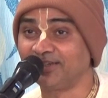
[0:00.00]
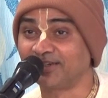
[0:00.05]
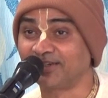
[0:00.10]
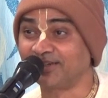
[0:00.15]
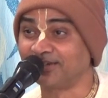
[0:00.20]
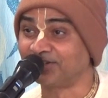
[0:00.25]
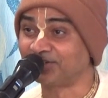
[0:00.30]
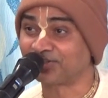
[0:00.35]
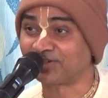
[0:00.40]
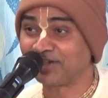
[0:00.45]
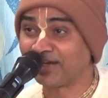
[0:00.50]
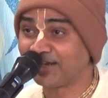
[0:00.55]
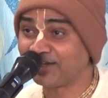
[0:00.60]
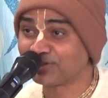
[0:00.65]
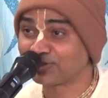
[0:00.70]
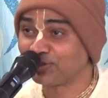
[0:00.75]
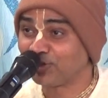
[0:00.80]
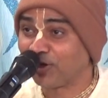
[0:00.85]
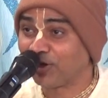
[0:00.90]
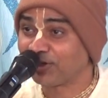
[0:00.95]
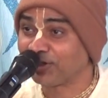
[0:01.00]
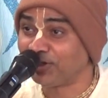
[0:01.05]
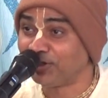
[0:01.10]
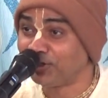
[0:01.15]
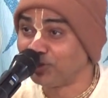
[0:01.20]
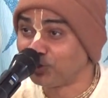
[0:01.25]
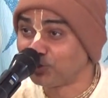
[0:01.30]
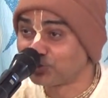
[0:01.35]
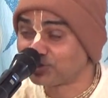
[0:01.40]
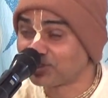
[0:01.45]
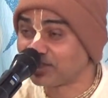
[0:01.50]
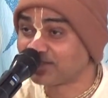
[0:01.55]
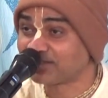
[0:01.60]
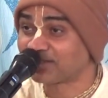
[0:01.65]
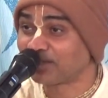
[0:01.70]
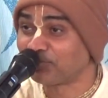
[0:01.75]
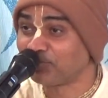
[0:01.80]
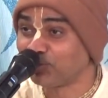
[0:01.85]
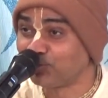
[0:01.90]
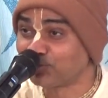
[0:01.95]
Krishna is not inducing
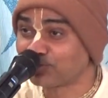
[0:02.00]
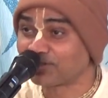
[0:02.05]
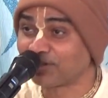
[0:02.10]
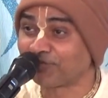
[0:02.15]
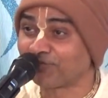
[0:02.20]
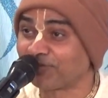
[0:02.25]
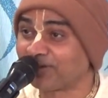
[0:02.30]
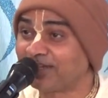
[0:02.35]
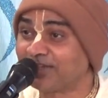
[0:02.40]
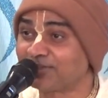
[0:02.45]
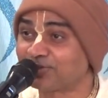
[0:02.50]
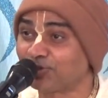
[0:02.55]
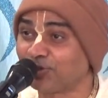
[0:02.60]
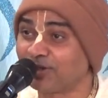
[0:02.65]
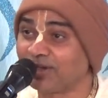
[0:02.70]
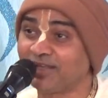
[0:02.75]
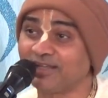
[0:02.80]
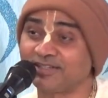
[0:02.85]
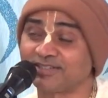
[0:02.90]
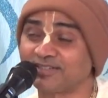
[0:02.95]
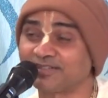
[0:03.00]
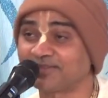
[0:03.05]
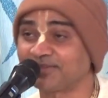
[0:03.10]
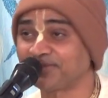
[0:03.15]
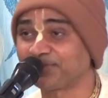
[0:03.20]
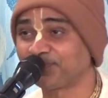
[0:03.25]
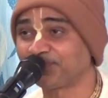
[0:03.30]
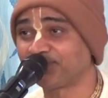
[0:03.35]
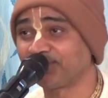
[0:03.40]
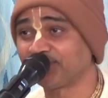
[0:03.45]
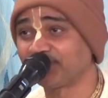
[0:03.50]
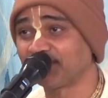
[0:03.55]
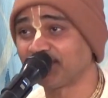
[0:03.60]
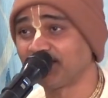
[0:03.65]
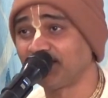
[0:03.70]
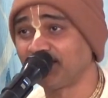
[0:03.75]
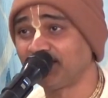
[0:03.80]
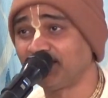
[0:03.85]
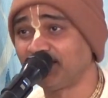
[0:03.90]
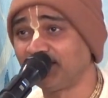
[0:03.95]
some new sufferings on us.
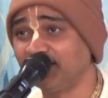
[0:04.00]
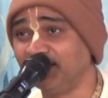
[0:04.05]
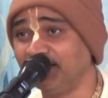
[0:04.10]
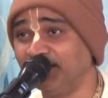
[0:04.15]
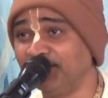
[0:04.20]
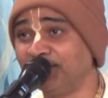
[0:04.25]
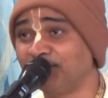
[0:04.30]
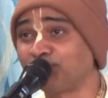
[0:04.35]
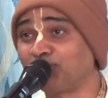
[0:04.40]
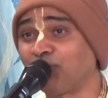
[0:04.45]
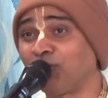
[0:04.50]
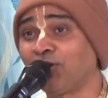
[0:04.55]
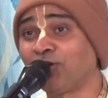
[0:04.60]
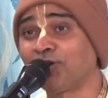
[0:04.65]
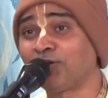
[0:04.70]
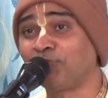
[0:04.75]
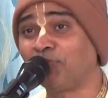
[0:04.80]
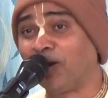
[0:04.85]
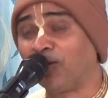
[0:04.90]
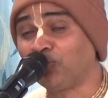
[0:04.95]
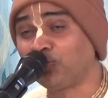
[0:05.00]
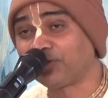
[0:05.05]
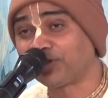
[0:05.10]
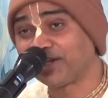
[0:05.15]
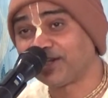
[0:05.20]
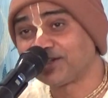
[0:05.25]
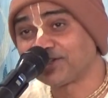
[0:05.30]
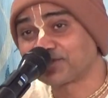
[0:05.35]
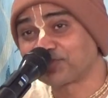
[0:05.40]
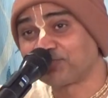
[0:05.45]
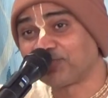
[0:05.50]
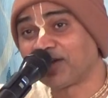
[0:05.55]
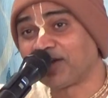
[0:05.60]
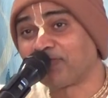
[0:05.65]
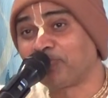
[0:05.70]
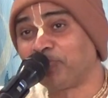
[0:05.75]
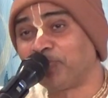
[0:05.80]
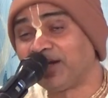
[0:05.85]
It is all mountains we have